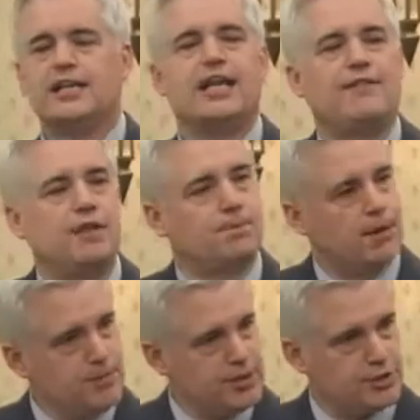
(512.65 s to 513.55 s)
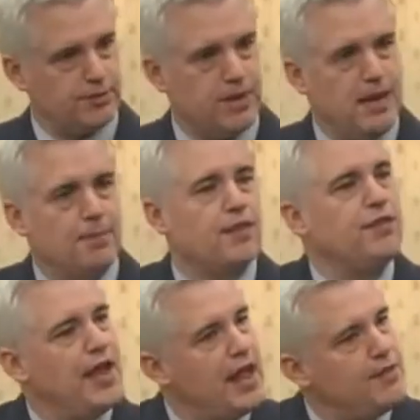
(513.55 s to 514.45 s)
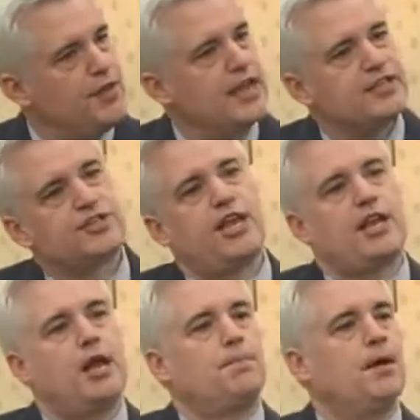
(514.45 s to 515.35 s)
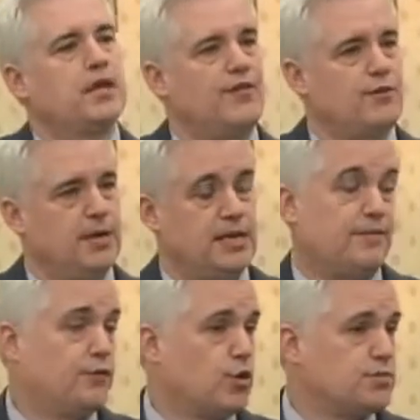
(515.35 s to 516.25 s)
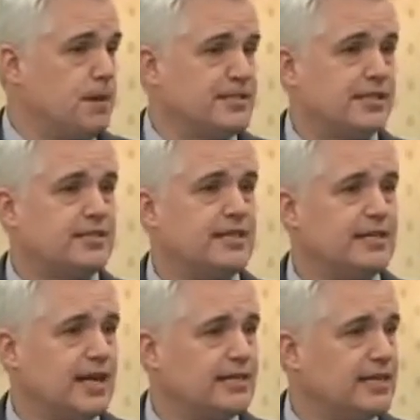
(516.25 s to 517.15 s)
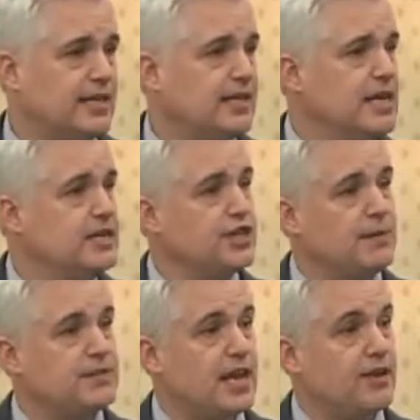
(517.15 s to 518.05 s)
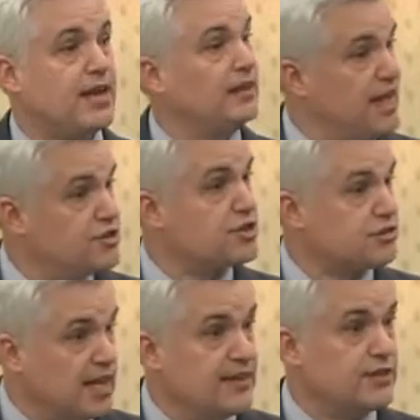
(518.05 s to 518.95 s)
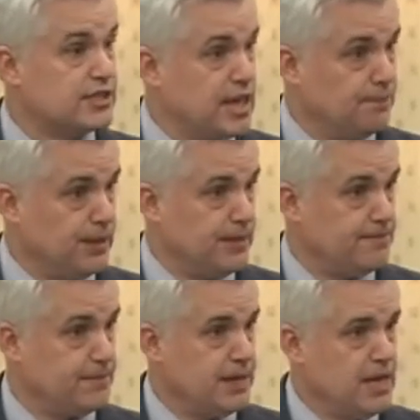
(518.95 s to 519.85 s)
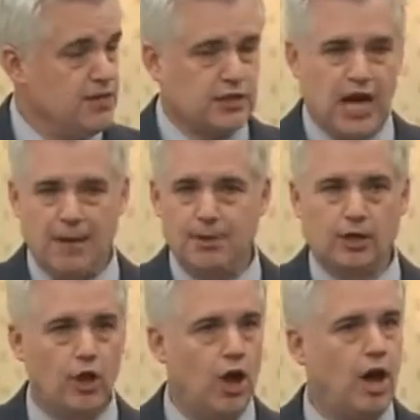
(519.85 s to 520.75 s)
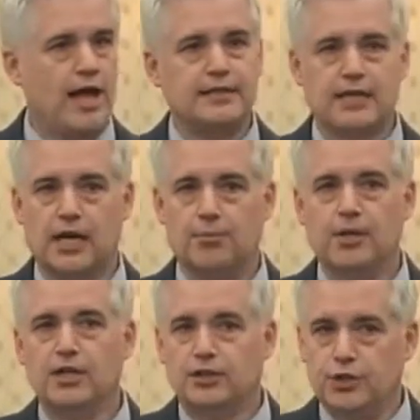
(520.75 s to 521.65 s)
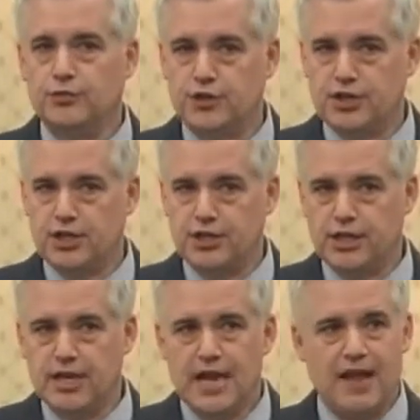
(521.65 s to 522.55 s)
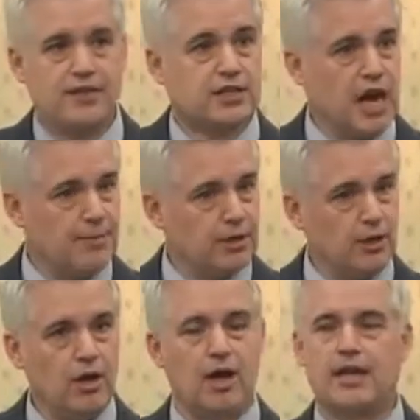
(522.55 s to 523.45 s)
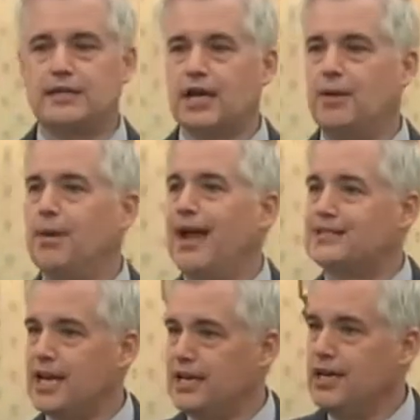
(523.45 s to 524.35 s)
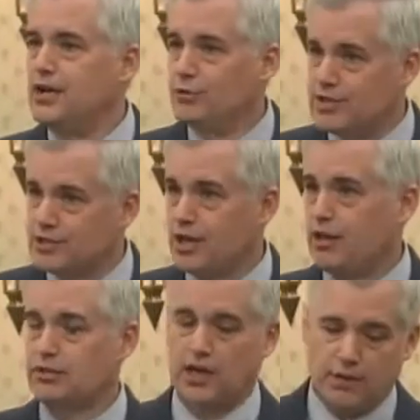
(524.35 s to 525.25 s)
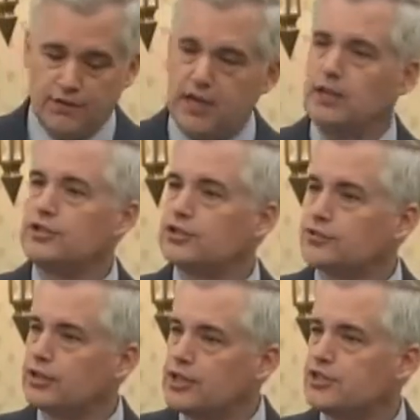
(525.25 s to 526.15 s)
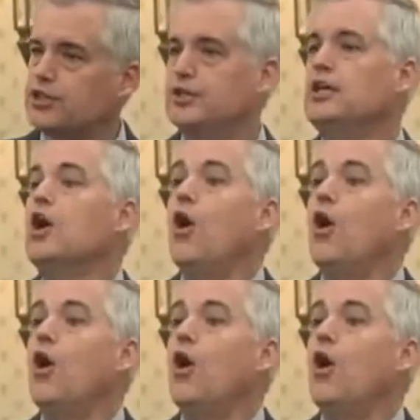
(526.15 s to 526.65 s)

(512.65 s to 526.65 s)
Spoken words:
gave them permission. But then they set up a government, and of course by 1619, Jamestown had a legislative assembly. The common law had come to Virginia, and the common law had come as a result of English tradition,